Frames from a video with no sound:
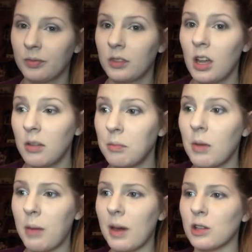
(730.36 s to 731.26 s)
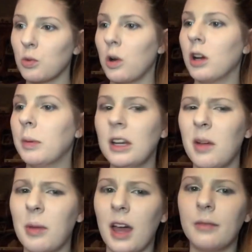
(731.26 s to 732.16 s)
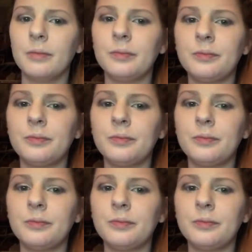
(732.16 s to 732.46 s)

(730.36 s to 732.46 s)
Not my best work, but not bad.